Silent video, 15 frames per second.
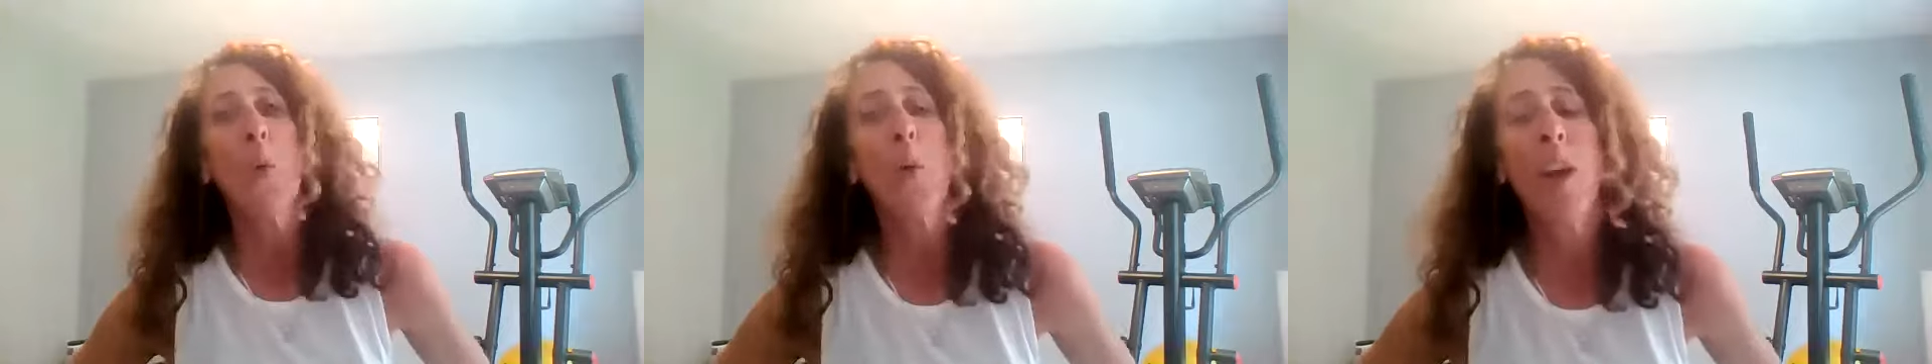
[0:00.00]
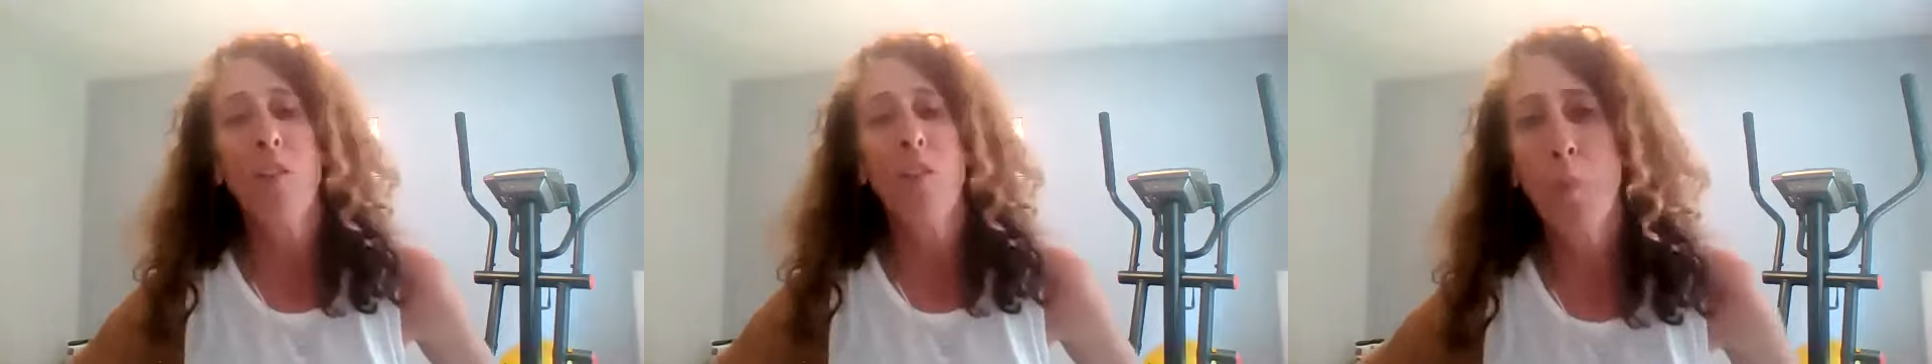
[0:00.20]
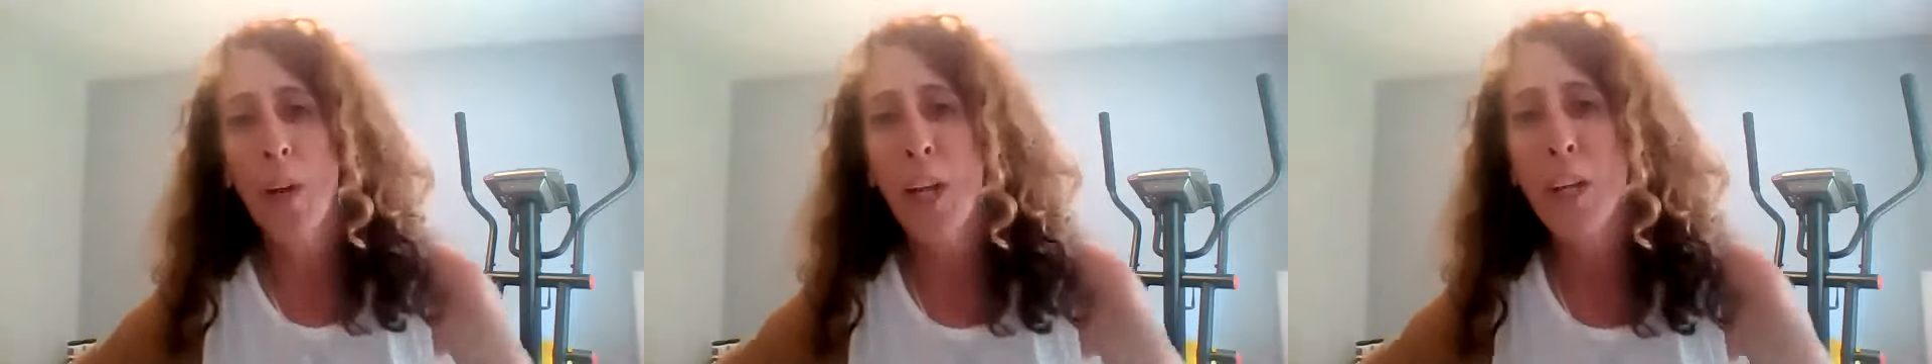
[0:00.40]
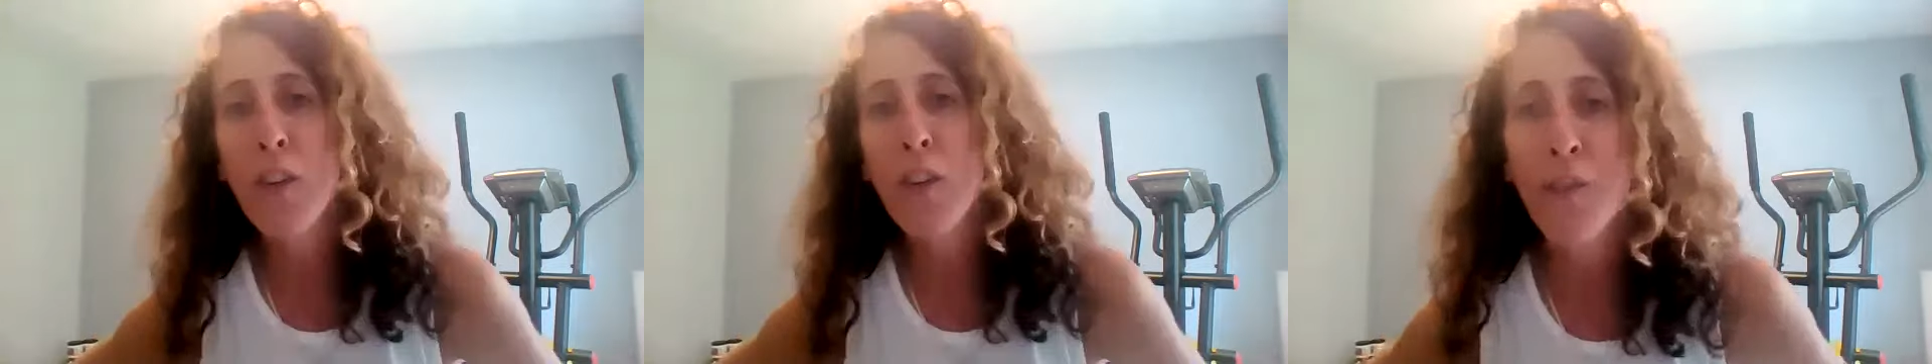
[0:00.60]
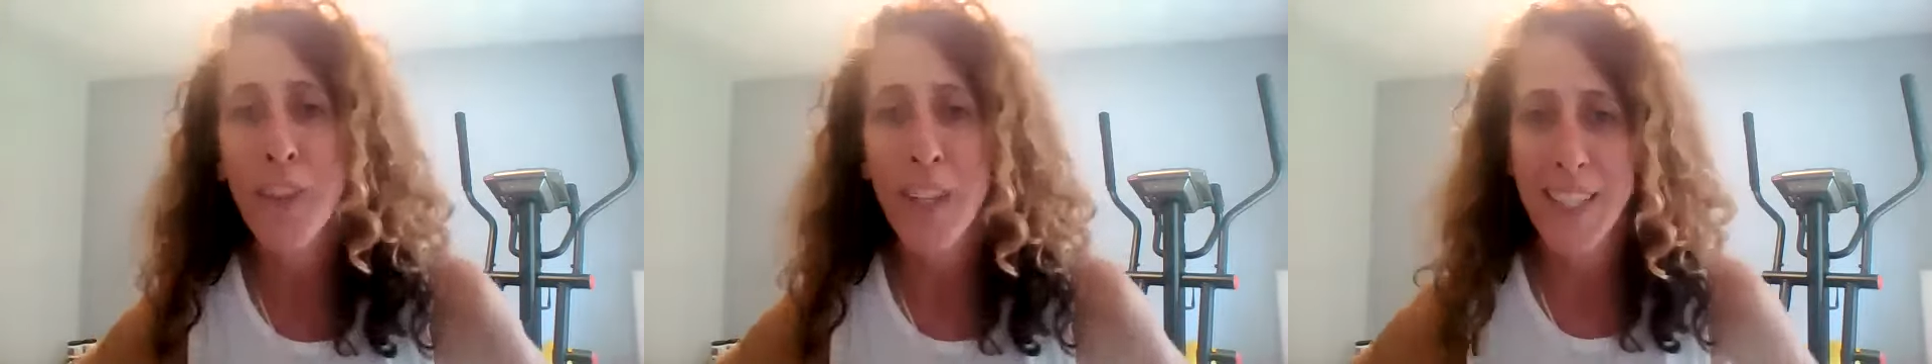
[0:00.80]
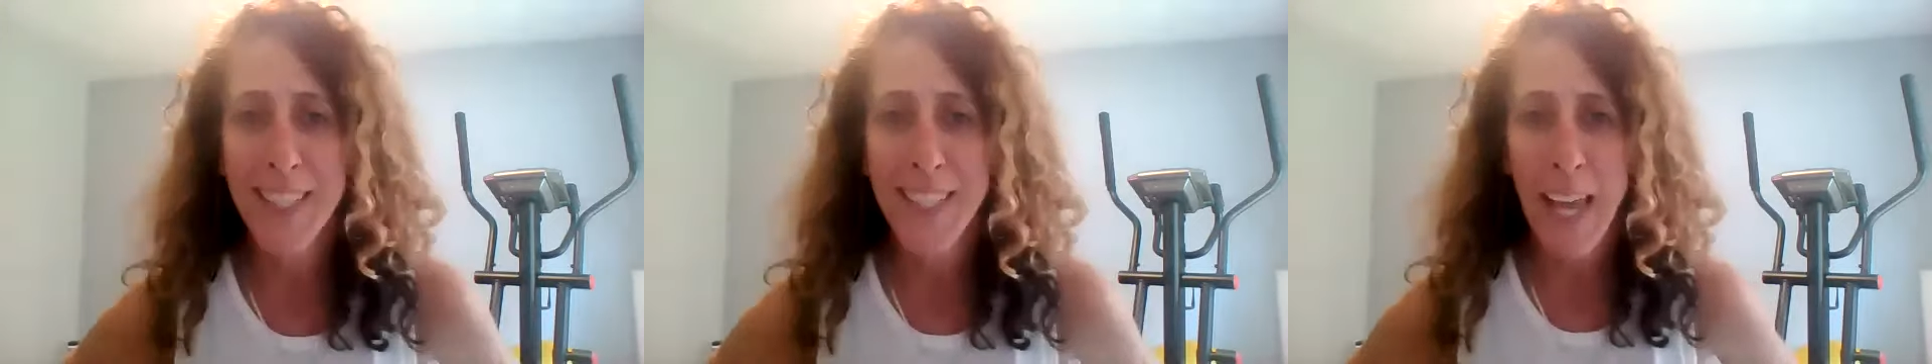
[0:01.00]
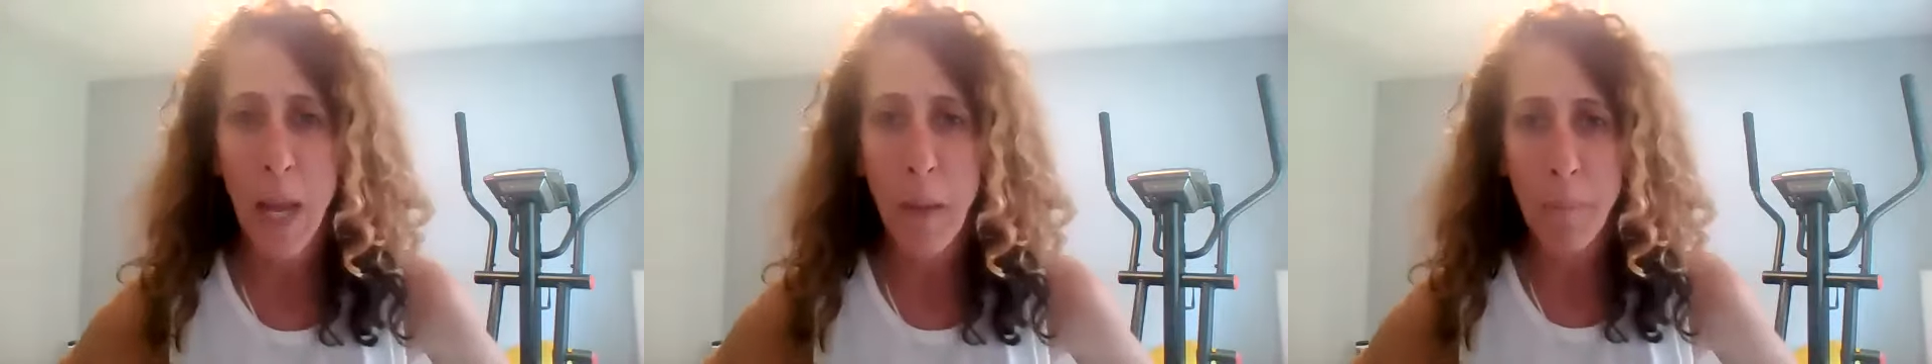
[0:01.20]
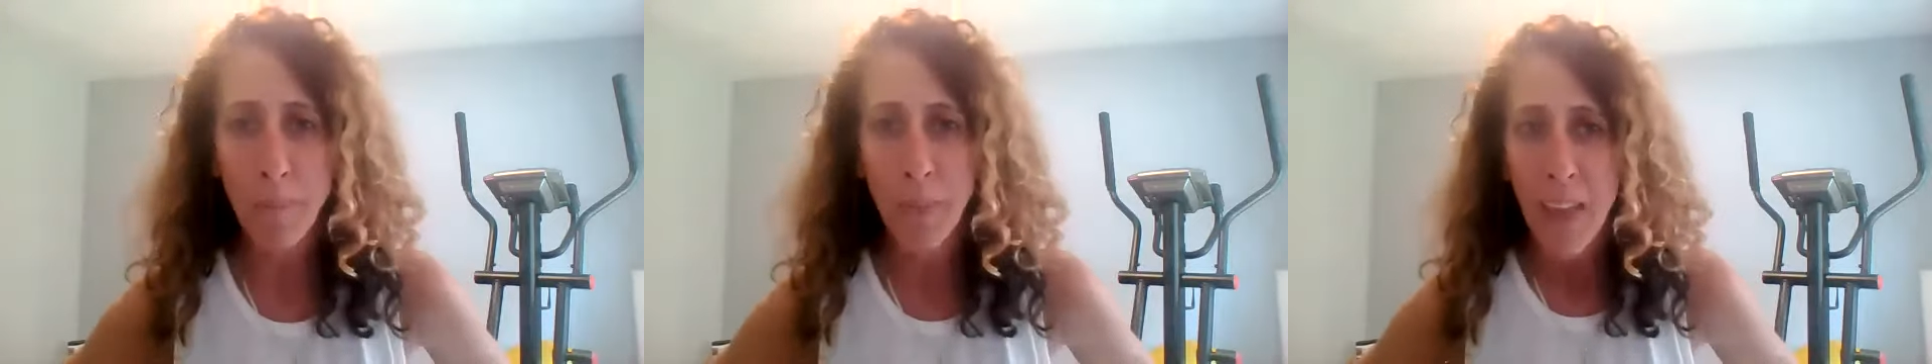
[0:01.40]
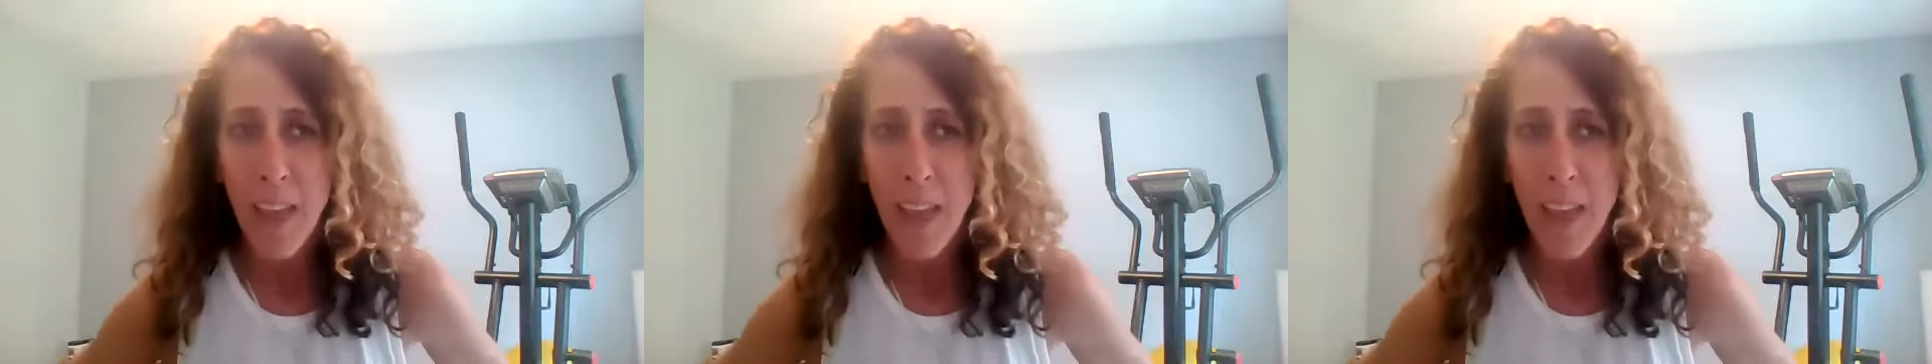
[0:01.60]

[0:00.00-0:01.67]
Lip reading: We have a brand new fitness app.